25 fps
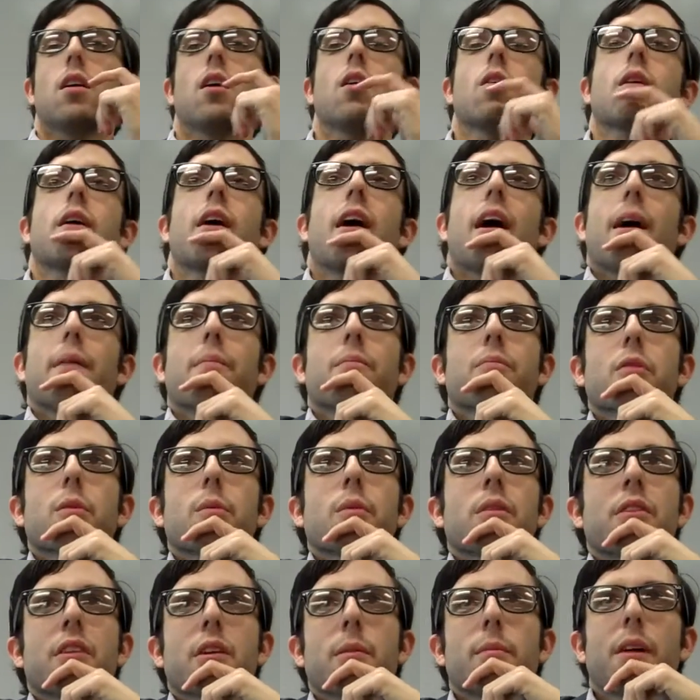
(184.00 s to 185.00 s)
Okay,
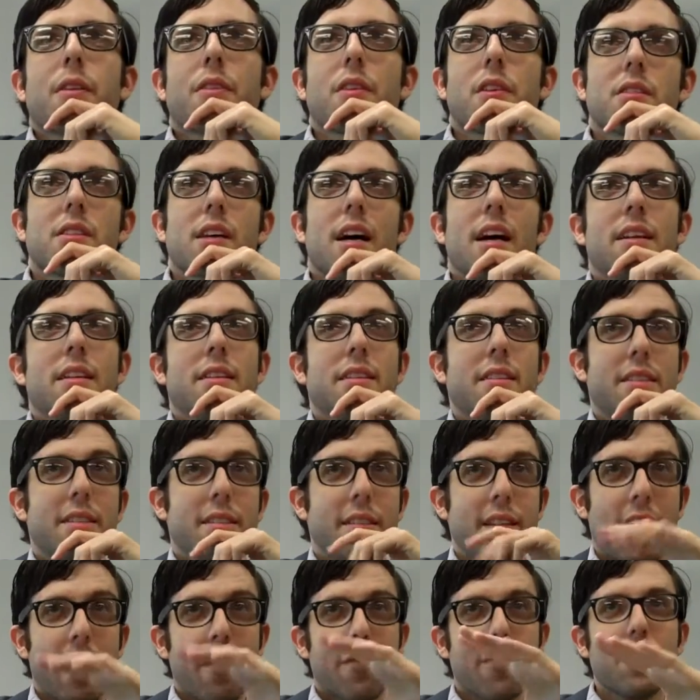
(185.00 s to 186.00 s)
let me think about this. I
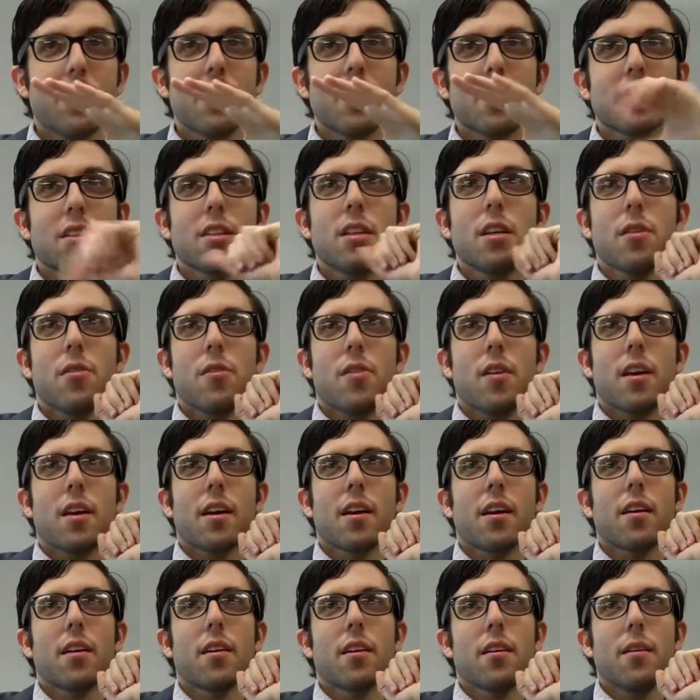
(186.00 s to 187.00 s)
definitely
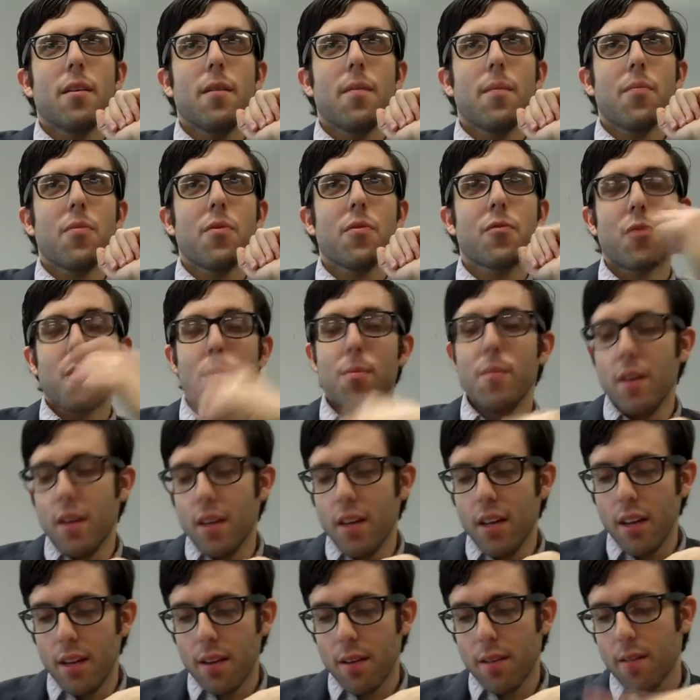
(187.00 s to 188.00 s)
think, for
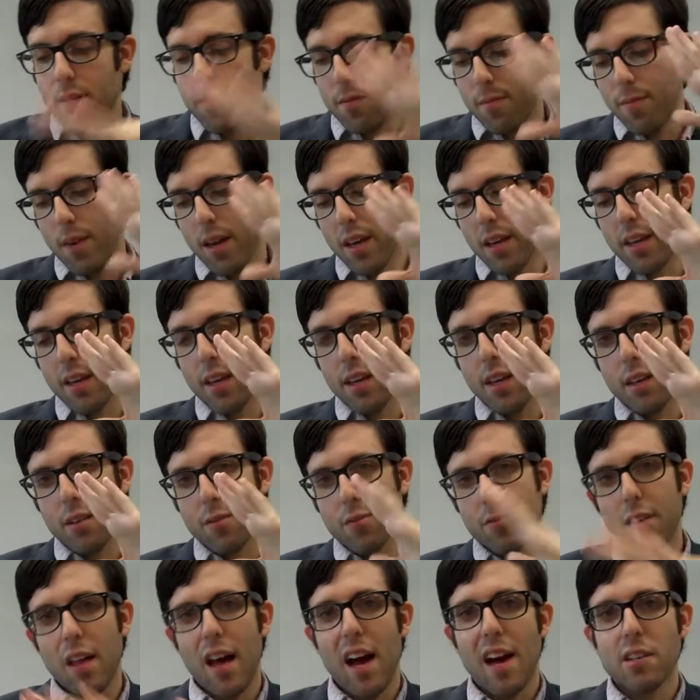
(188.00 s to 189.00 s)
me, making
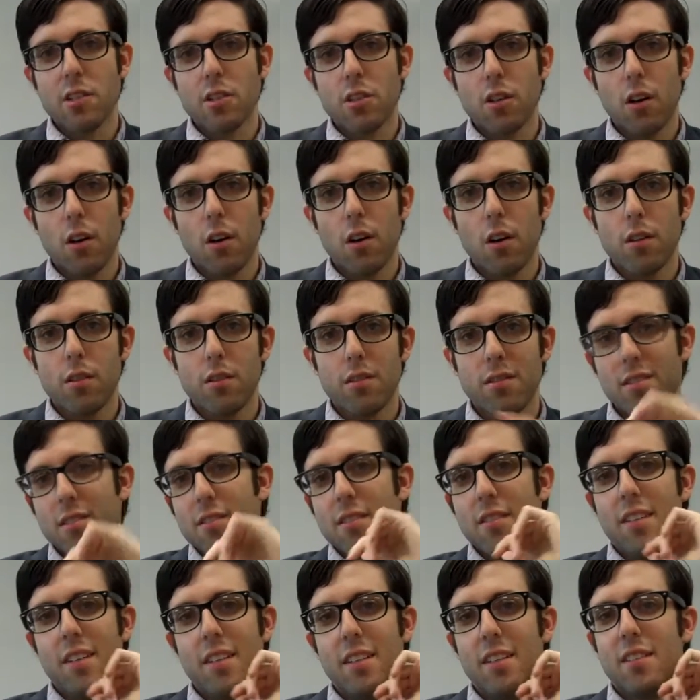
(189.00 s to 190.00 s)
flashcards
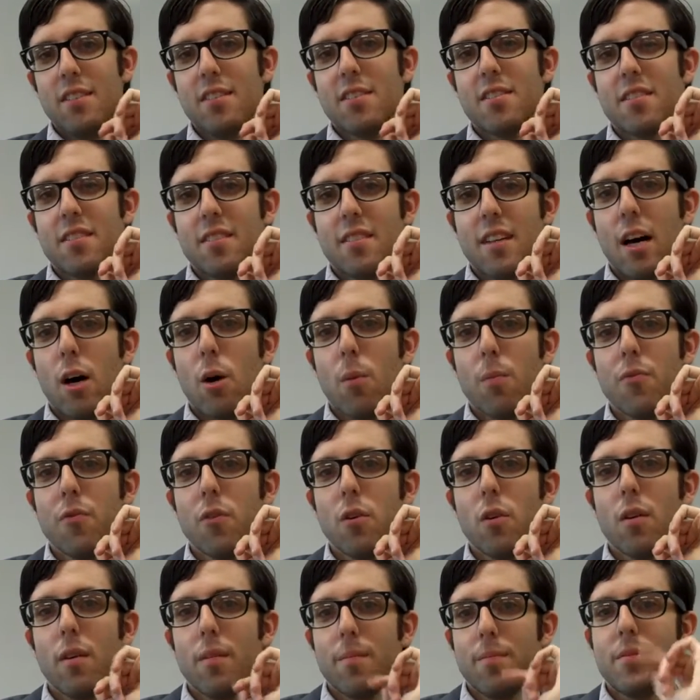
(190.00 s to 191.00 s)
is
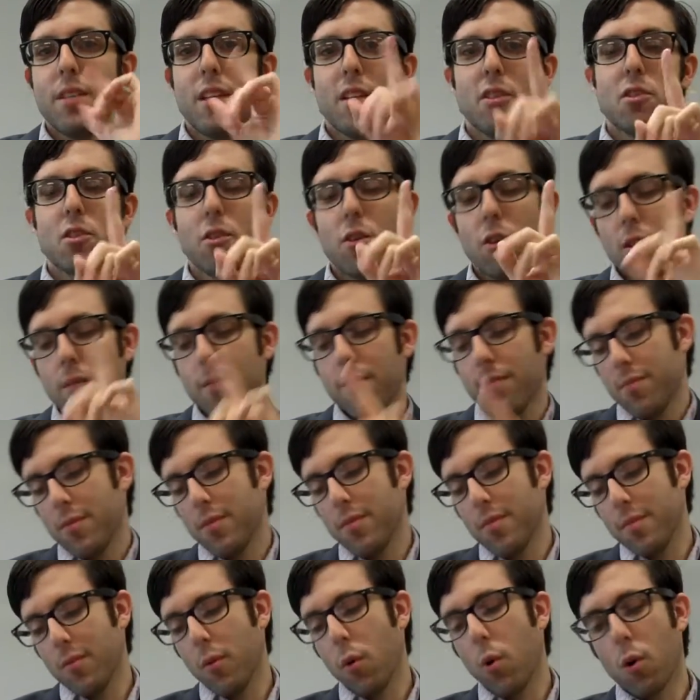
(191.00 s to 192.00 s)
helpful, digital,
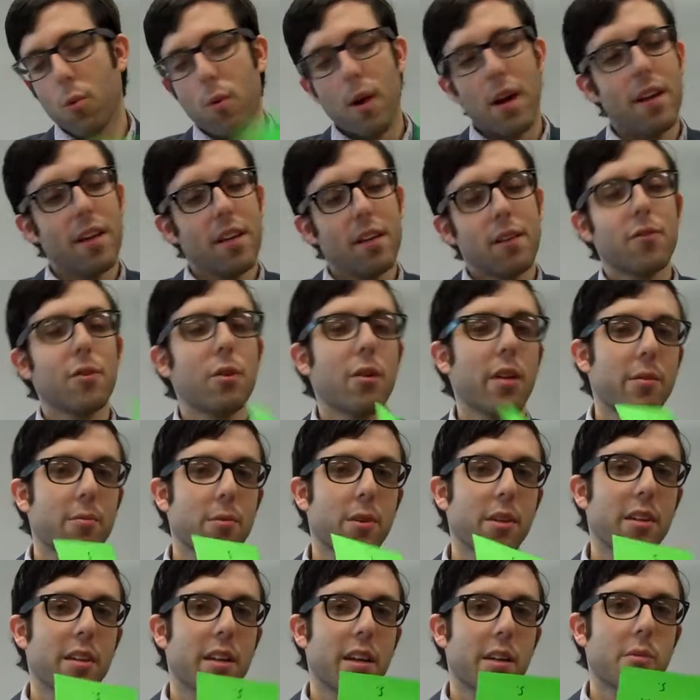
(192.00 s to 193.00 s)
or writing if you
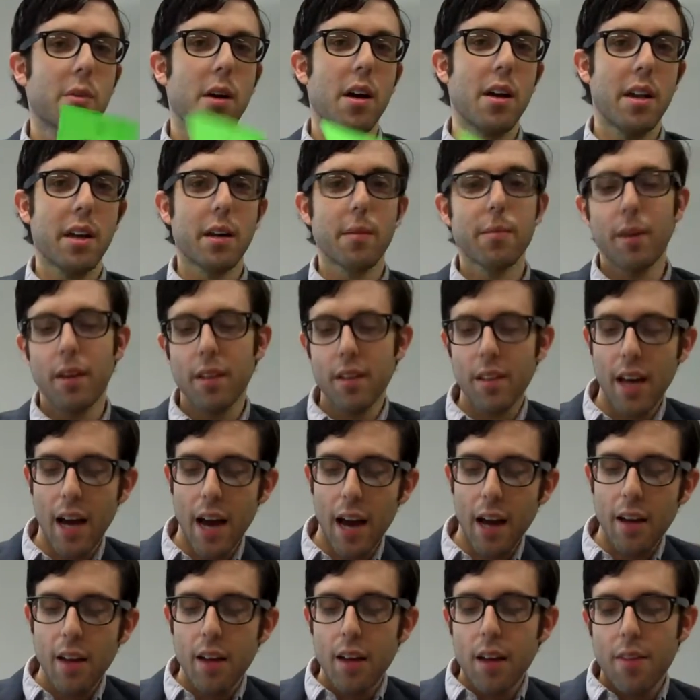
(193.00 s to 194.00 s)
really like writing. But
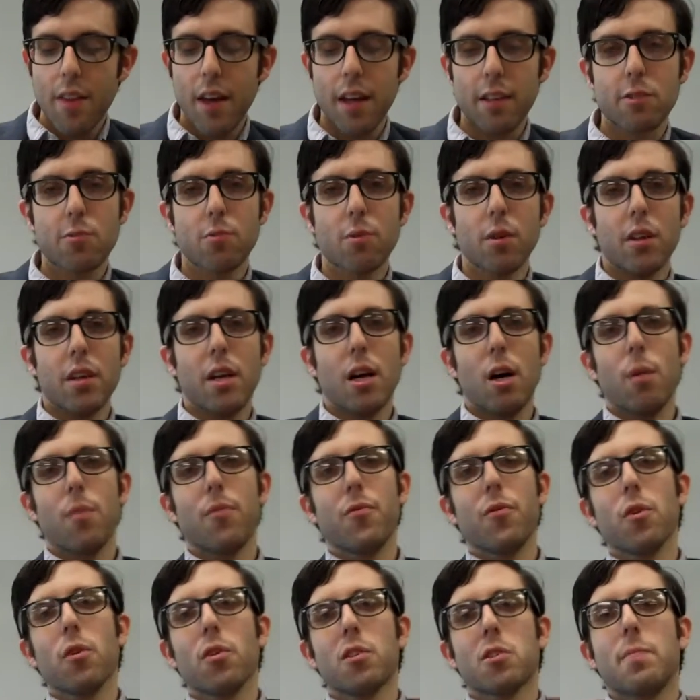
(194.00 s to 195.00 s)
yeah, that's really
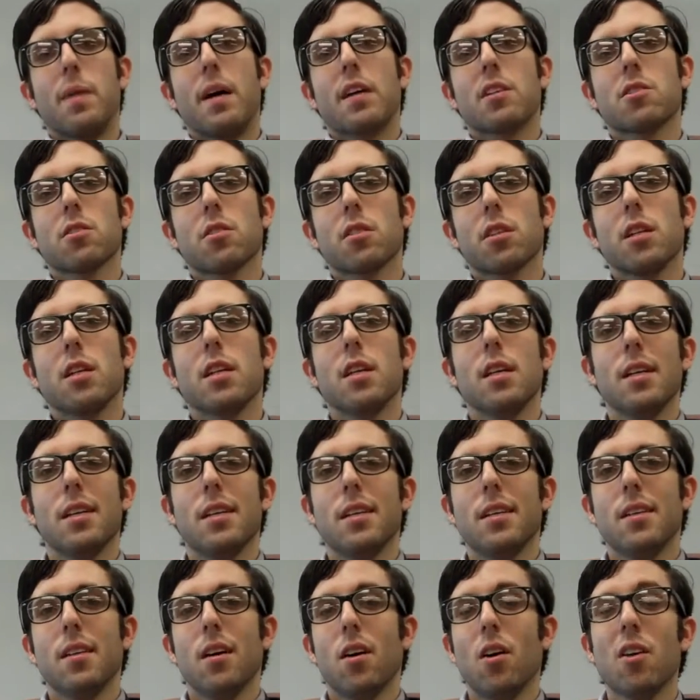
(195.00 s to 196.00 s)
helpful, especially
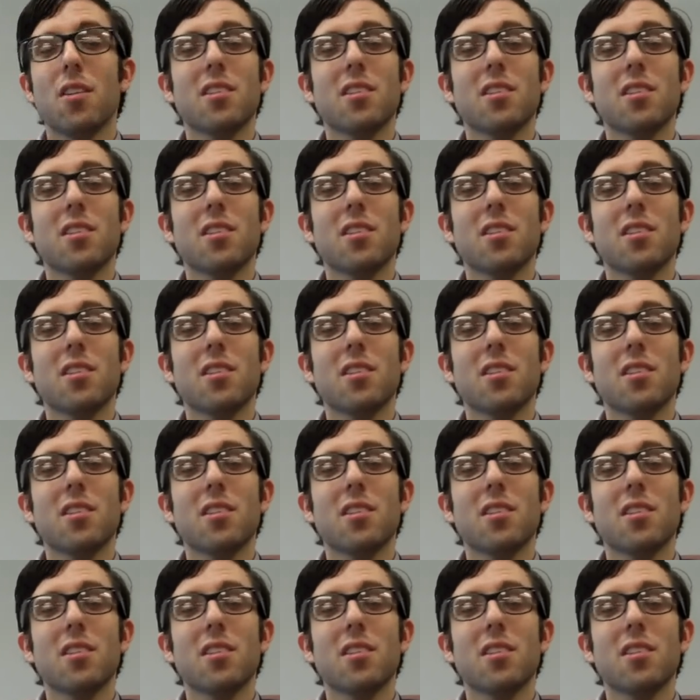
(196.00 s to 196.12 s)
in